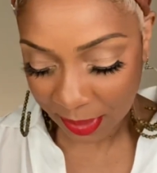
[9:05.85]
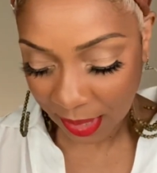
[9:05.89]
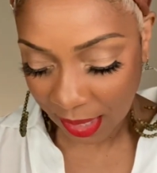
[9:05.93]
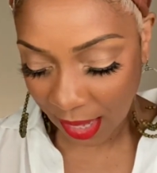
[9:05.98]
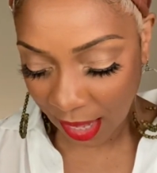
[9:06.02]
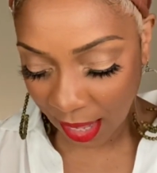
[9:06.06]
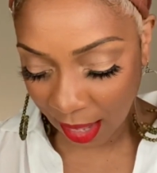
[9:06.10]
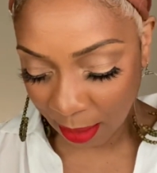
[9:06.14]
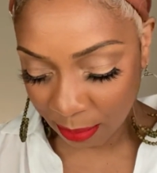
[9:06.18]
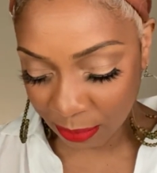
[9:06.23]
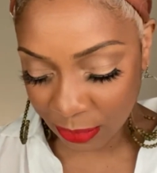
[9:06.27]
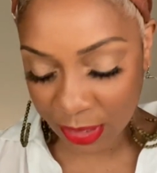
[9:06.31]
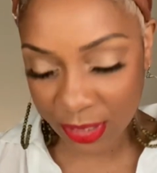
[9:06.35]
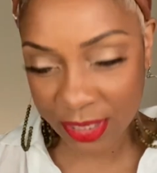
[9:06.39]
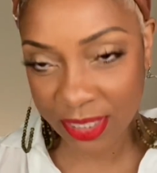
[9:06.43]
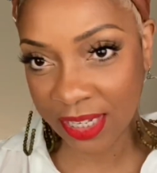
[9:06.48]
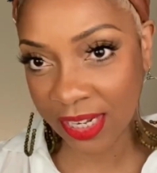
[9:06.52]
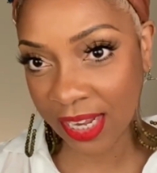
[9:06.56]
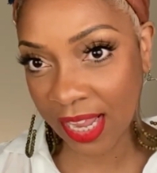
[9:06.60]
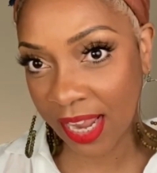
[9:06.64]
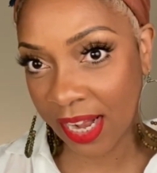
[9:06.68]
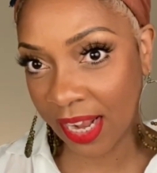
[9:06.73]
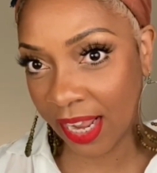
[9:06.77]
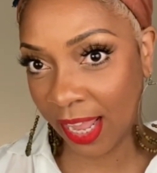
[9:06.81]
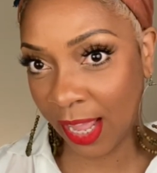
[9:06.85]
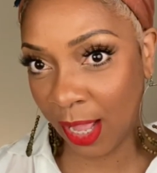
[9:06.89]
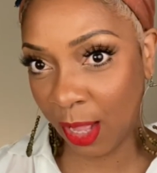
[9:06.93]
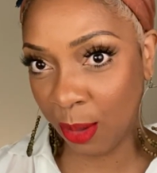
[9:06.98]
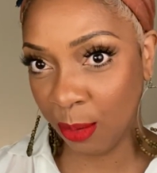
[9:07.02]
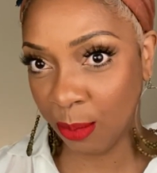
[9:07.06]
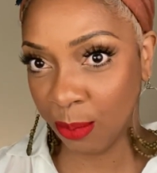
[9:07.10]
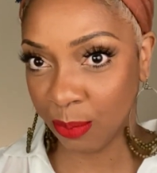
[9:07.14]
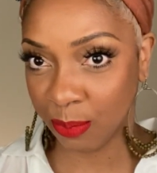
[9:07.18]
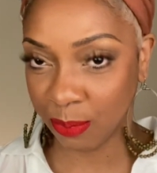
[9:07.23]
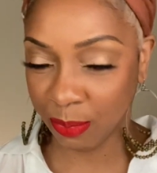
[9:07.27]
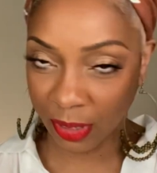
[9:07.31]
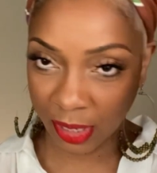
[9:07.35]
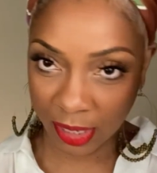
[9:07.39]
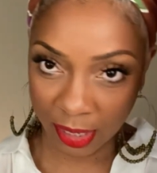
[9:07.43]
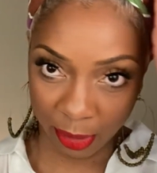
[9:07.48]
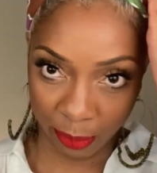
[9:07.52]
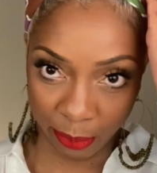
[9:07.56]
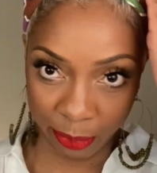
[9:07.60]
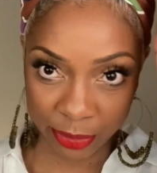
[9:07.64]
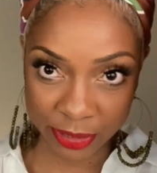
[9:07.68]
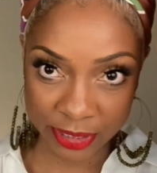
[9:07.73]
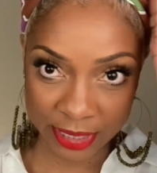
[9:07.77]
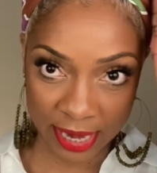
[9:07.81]
um, just to kind of help, you know,
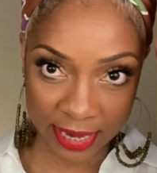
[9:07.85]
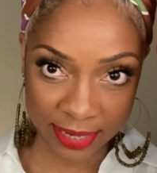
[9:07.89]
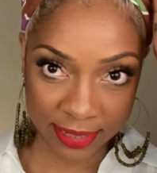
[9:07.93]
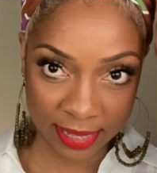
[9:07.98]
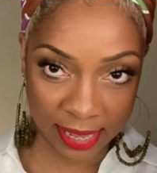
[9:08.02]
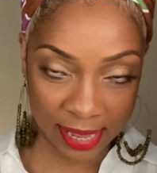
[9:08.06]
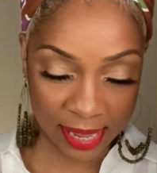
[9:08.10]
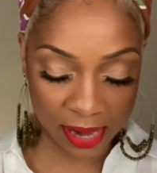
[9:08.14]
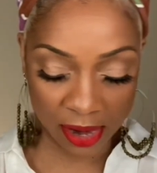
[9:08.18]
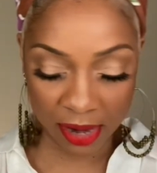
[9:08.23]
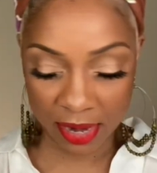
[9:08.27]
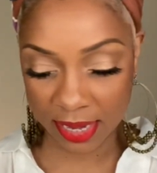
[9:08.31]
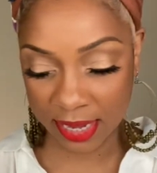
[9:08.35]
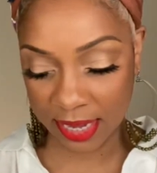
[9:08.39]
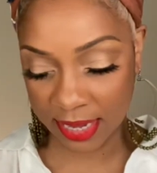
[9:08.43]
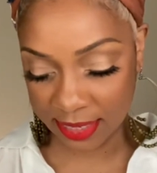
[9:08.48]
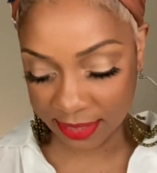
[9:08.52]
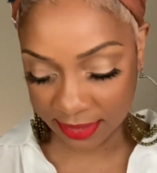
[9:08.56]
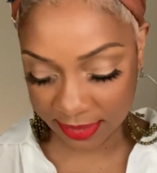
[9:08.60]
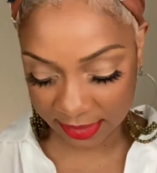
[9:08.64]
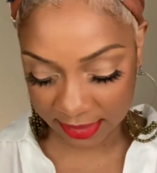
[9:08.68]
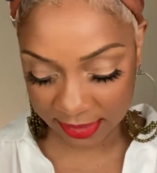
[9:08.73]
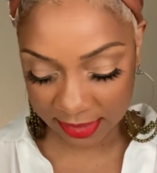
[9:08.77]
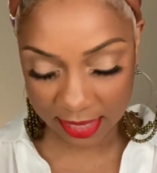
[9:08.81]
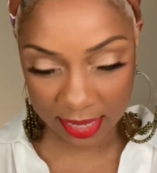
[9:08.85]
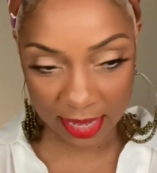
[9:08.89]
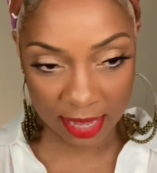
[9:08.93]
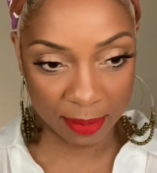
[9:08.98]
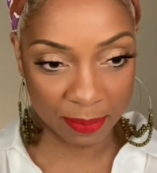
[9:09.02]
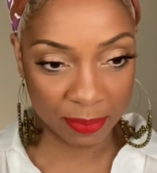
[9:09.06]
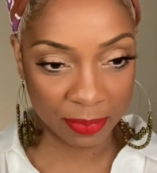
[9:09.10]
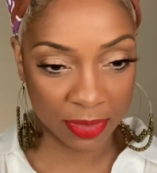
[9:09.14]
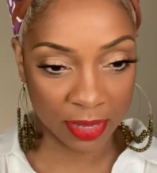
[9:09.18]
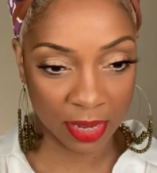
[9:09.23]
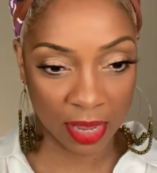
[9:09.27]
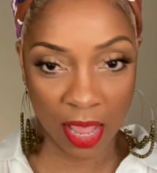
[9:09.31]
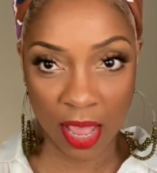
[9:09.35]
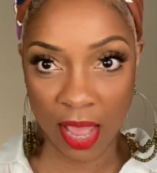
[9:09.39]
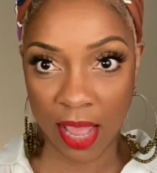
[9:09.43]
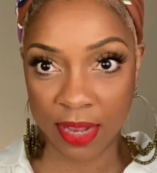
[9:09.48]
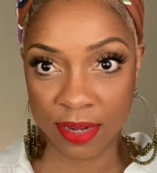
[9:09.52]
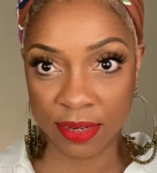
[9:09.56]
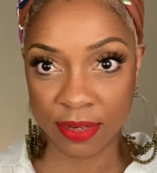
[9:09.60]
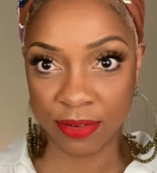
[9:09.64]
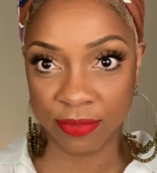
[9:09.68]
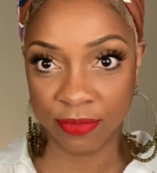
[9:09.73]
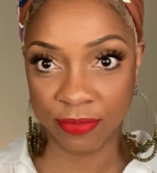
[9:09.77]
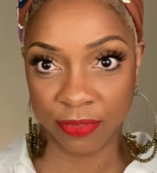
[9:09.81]
protect the hair against um, the
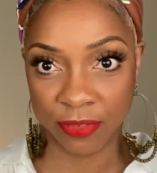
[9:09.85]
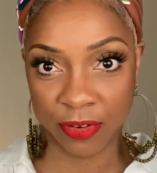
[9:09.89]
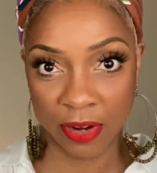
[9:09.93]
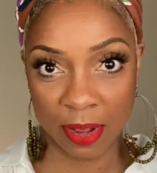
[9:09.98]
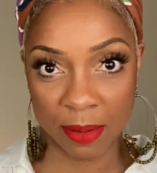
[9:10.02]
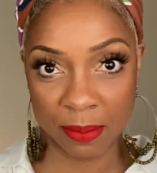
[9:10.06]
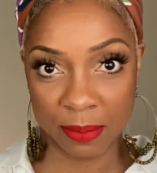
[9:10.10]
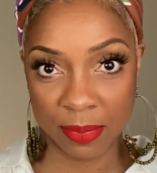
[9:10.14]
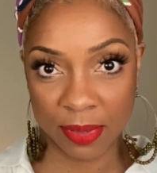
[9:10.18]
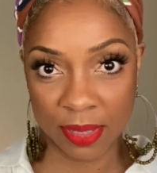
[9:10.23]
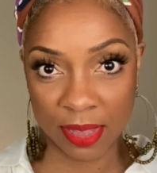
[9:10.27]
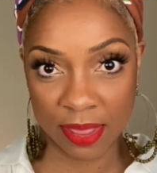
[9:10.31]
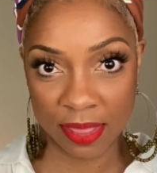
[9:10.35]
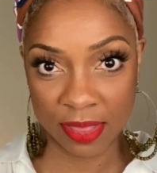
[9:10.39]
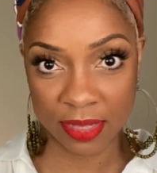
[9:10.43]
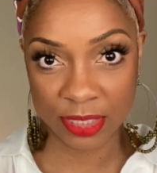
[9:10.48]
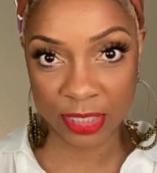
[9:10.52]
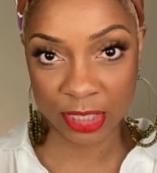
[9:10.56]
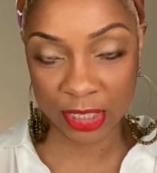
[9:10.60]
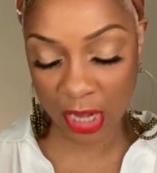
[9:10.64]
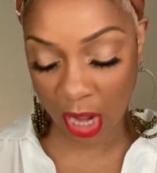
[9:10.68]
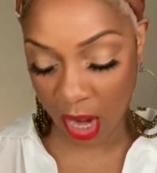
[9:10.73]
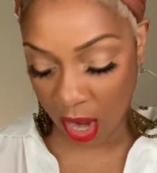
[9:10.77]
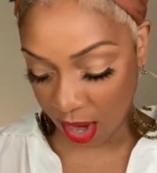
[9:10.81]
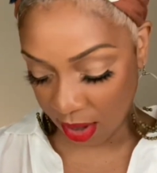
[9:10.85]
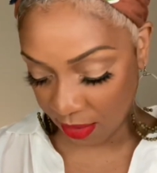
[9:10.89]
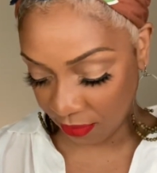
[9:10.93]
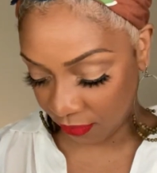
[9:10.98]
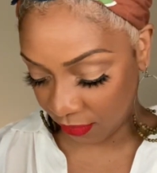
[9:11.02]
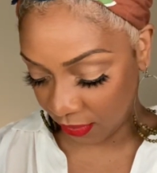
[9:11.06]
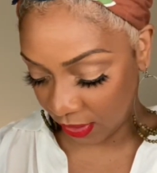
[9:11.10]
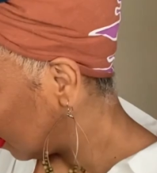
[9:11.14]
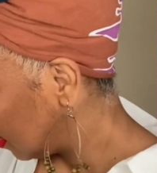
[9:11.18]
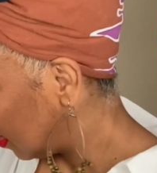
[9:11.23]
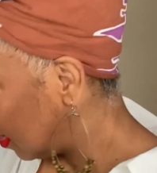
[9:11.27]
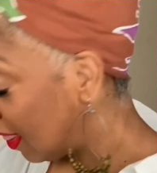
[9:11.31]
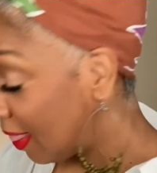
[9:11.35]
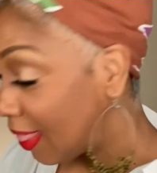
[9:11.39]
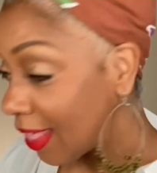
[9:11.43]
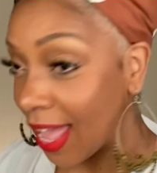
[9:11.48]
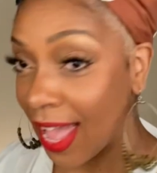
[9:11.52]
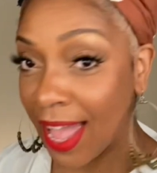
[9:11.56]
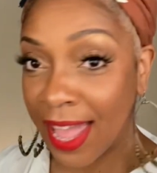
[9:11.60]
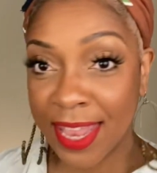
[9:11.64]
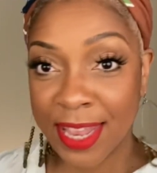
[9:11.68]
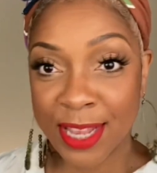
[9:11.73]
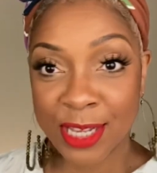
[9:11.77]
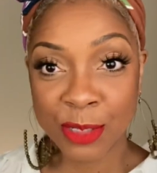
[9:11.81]
cotton from the scarf
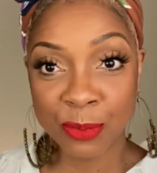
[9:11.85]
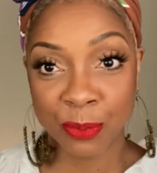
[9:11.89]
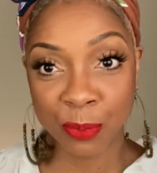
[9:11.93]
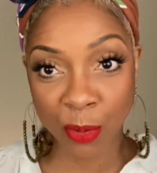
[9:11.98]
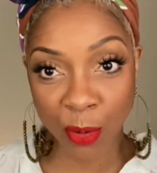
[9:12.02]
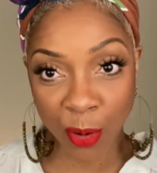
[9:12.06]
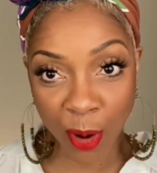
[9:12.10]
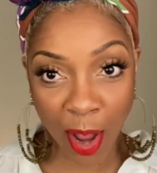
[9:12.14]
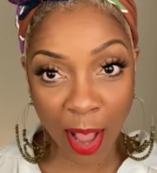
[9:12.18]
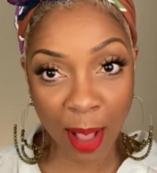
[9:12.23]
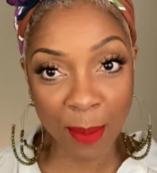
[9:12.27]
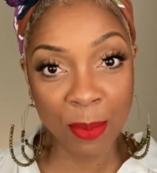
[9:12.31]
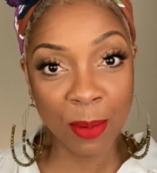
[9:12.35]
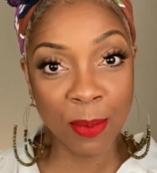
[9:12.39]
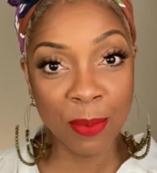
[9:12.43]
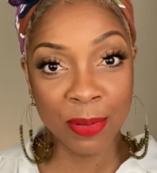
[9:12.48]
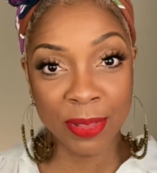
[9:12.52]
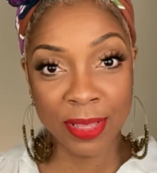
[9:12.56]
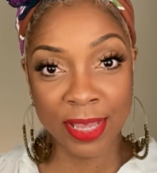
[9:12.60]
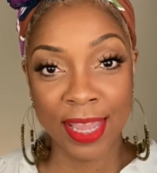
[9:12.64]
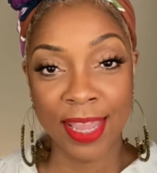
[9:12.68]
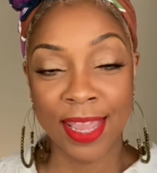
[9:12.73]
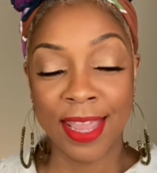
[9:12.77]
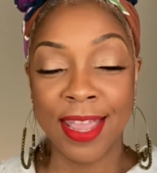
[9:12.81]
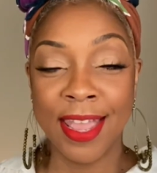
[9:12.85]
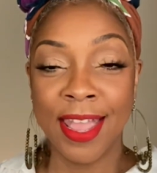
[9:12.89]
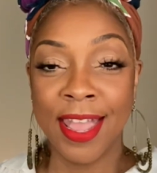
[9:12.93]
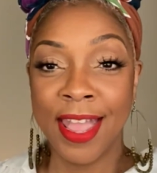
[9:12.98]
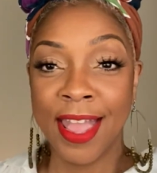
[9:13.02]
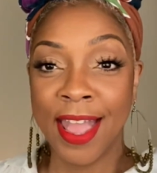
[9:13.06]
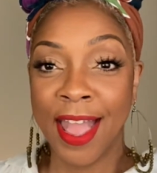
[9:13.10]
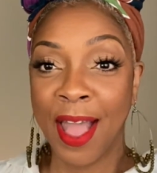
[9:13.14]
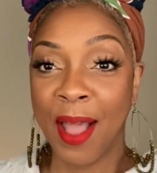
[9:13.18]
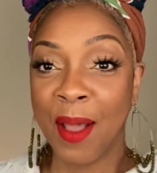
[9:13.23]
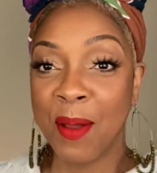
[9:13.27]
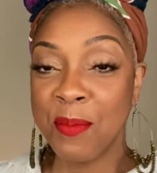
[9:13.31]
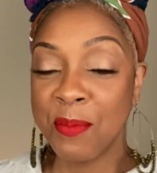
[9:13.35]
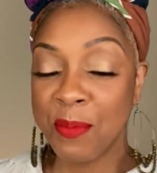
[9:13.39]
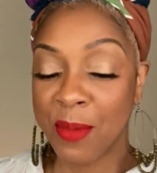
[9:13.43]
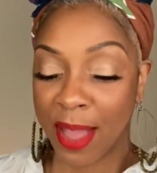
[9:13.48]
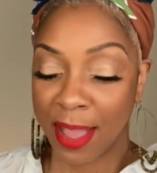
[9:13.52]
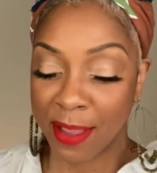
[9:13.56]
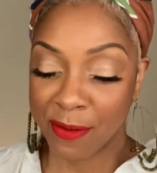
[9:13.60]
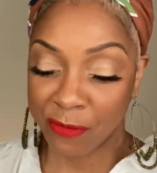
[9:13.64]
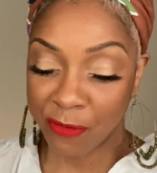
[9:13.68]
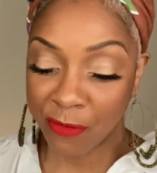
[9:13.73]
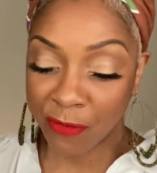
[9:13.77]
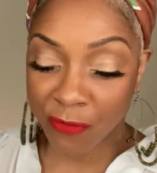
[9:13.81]
that is probably my
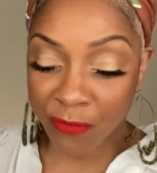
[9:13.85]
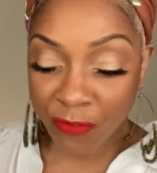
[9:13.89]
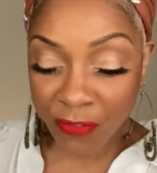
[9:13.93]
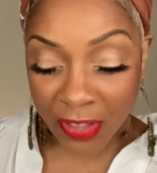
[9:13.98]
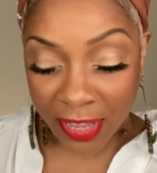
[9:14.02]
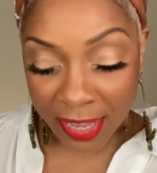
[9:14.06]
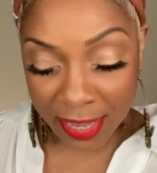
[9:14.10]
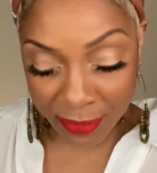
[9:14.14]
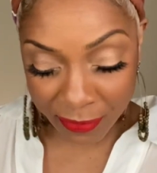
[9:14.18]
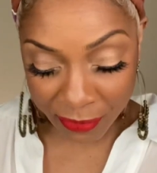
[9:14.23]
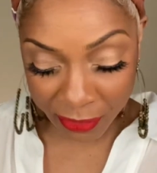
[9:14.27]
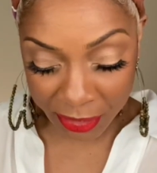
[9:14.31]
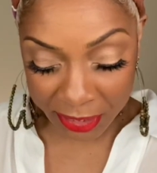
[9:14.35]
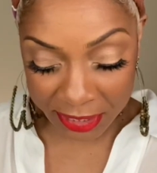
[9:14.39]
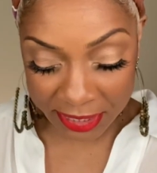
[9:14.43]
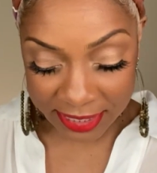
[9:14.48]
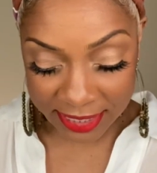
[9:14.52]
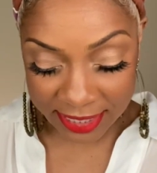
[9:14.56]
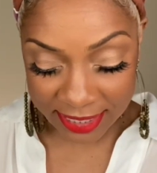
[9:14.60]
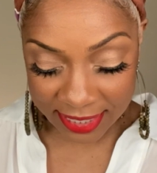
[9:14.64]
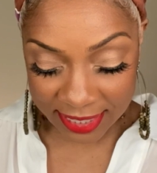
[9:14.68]
favorite